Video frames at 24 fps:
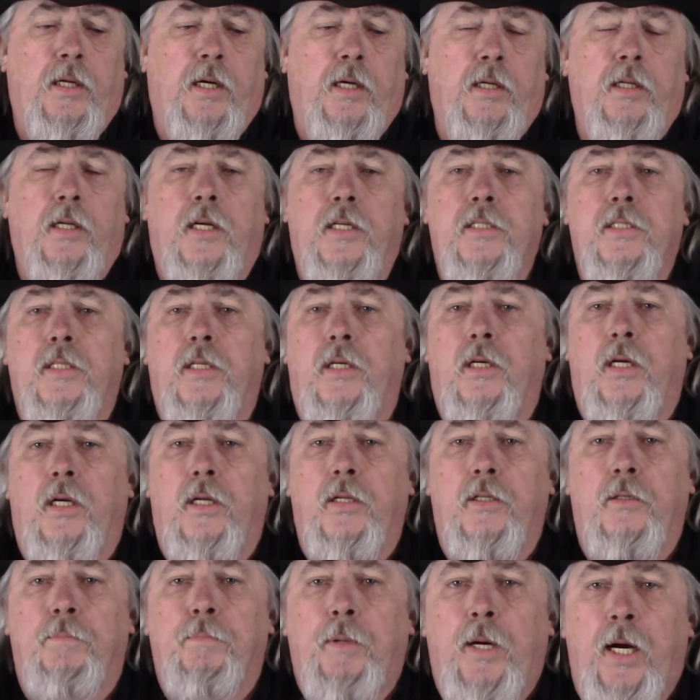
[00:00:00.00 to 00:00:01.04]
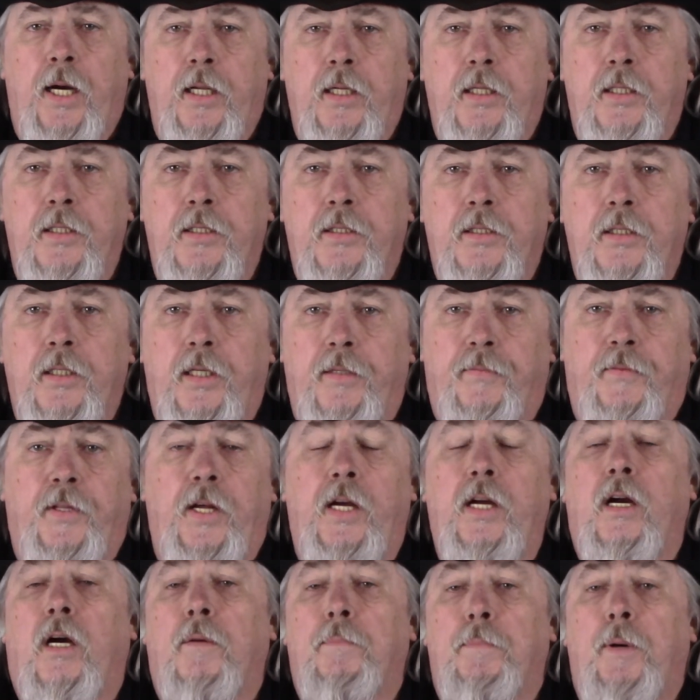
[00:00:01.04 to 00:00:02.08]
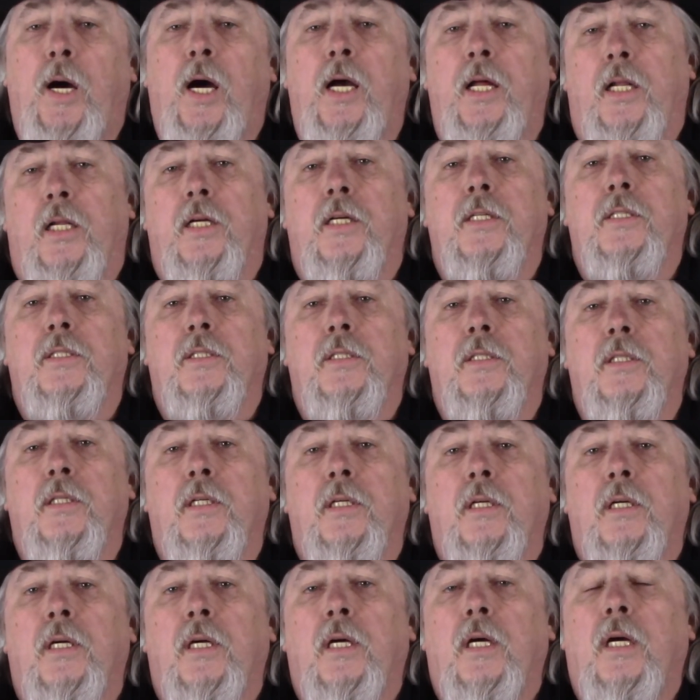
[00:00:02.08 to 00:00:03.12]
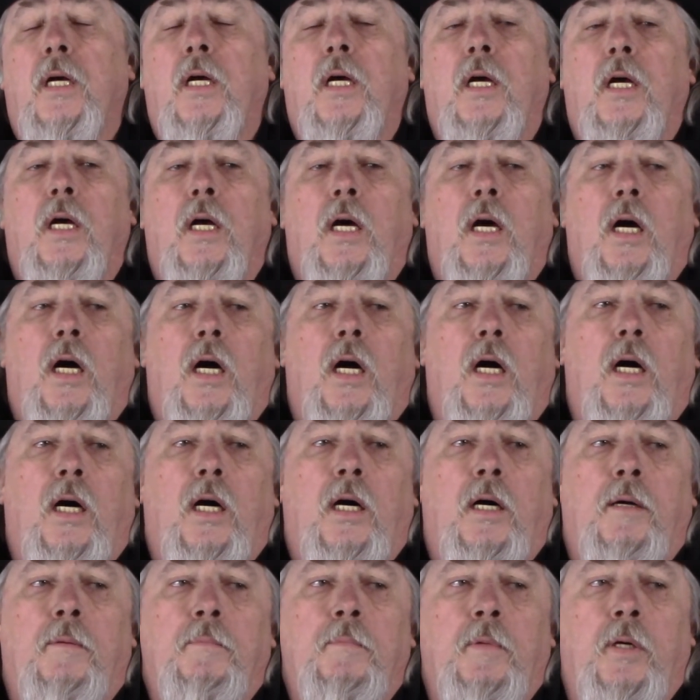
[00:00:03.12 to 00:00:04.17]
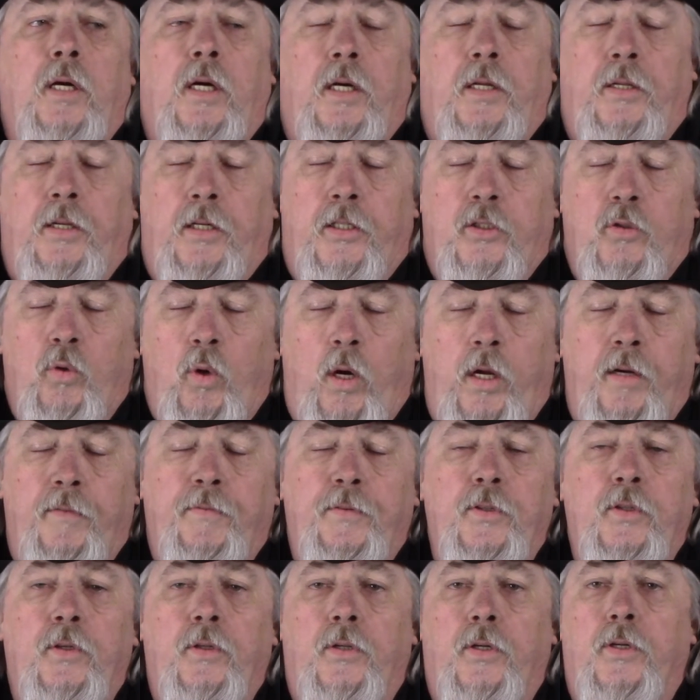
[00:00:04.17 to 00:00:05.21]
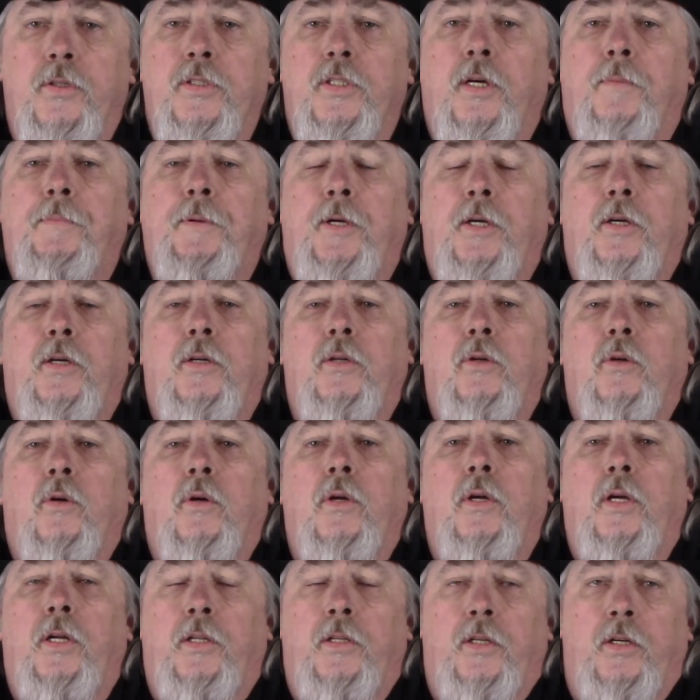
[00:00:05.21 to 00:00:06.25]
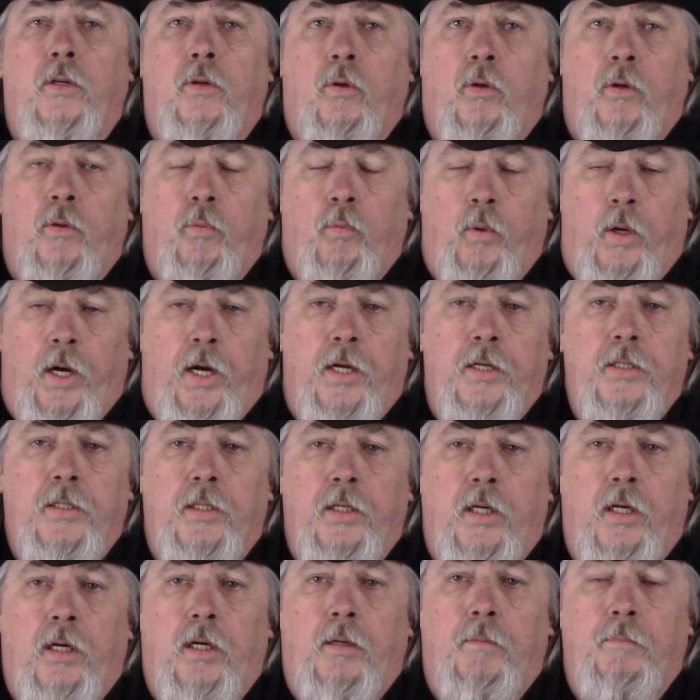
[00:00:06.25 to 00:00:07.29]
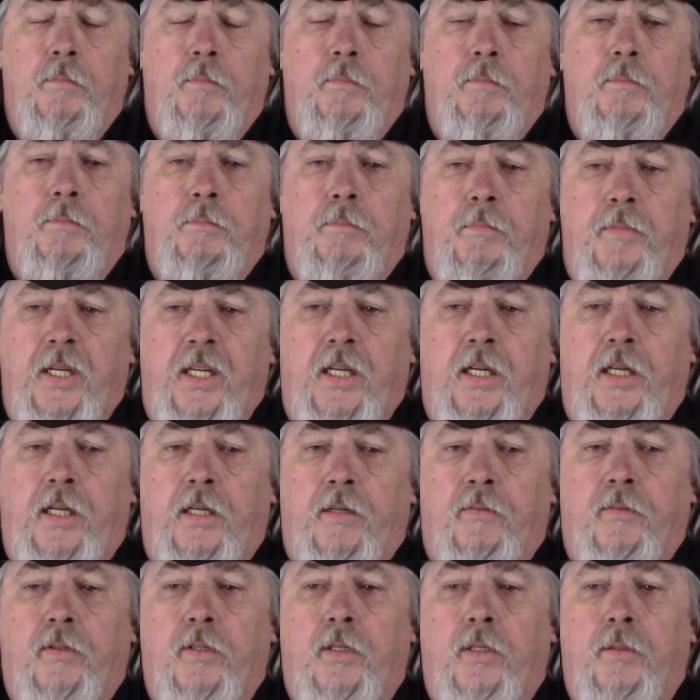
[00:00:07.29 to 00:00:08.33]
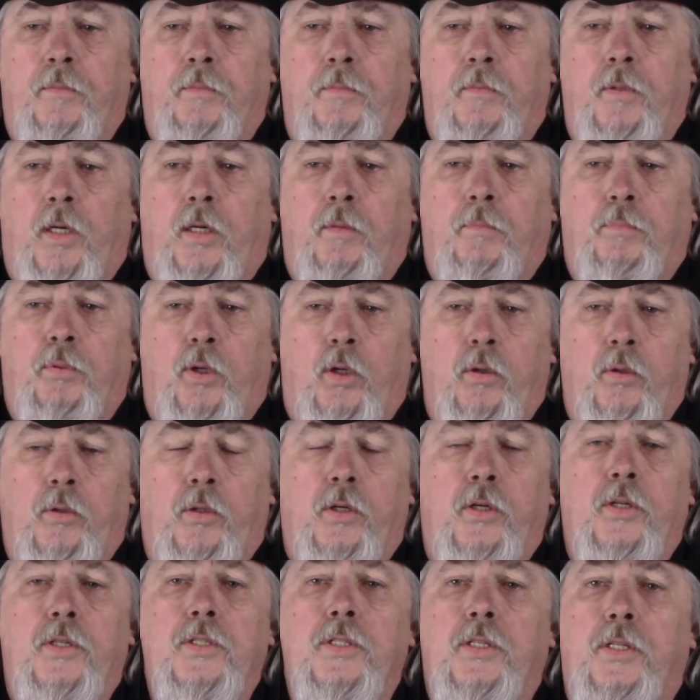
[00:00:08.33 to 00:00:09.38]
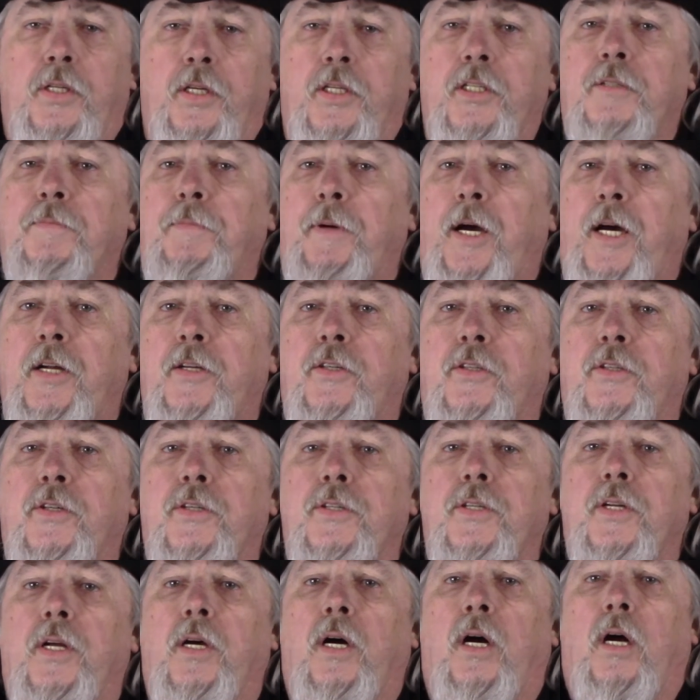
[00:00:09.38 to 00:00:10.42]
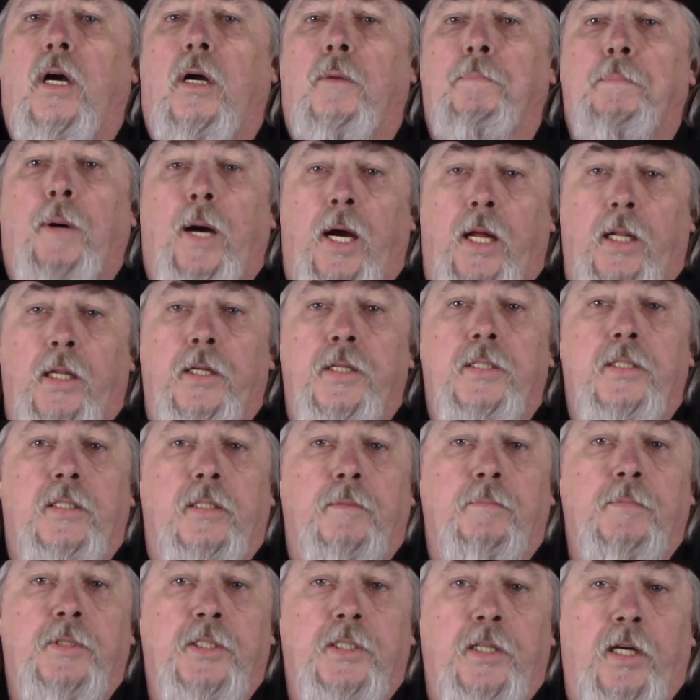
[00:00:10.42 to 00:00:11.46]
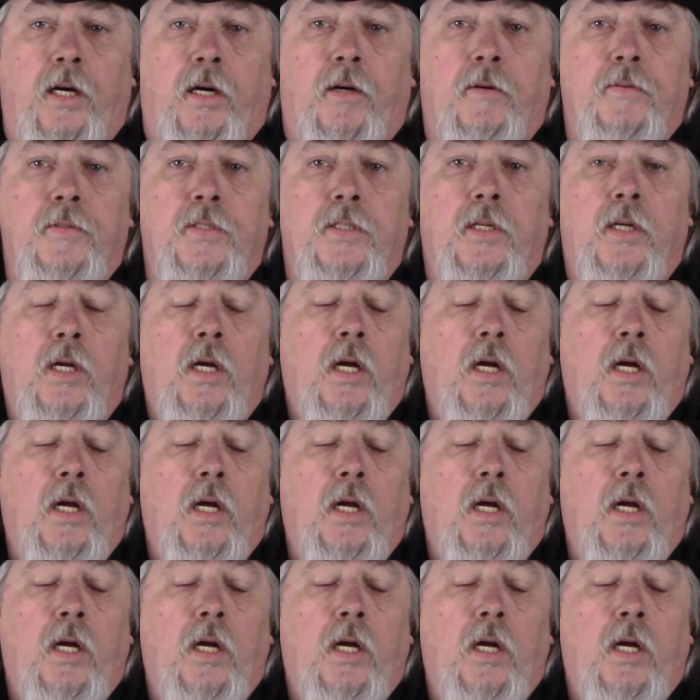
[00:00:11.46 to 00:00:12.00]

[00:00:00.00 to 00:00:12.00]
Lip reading: unless there are other pilots, if they are pilots, and there's quite a few of those up here in the Northwest. Many of the brokers, dispatchers are pilots themselves.